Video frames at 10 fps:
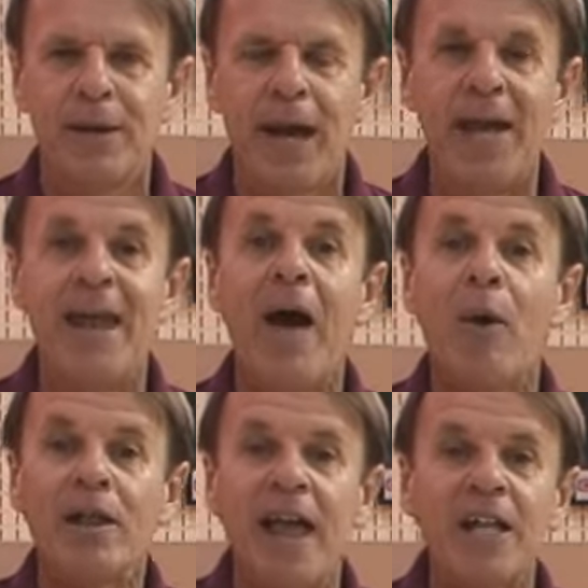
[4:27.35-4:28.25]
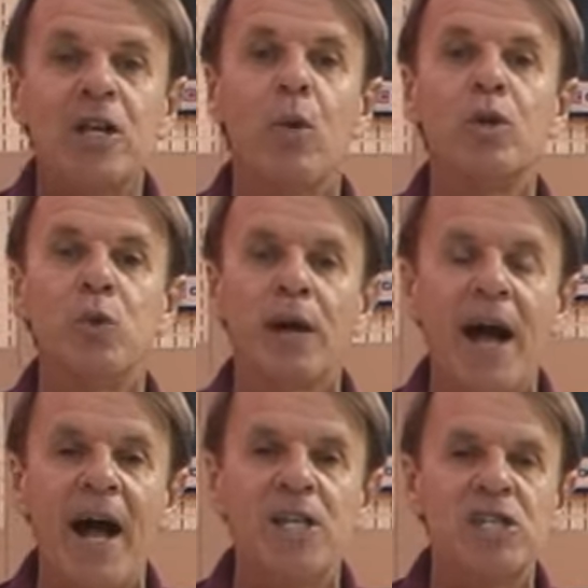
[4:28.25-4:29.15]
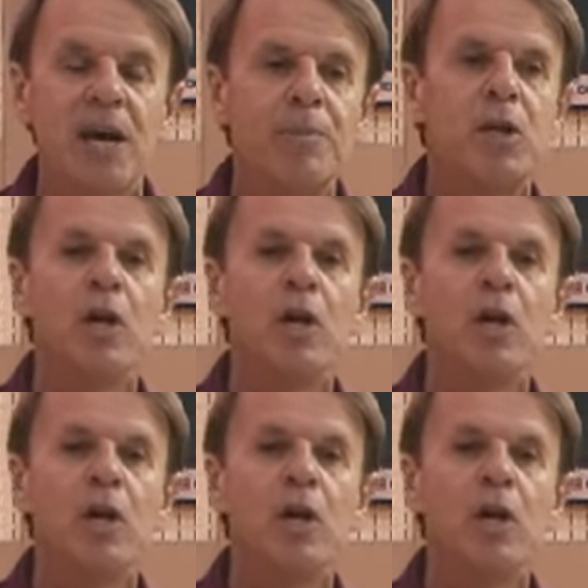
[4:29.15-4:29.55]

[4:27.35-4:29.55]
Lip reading: And now I'd like to go into a concept,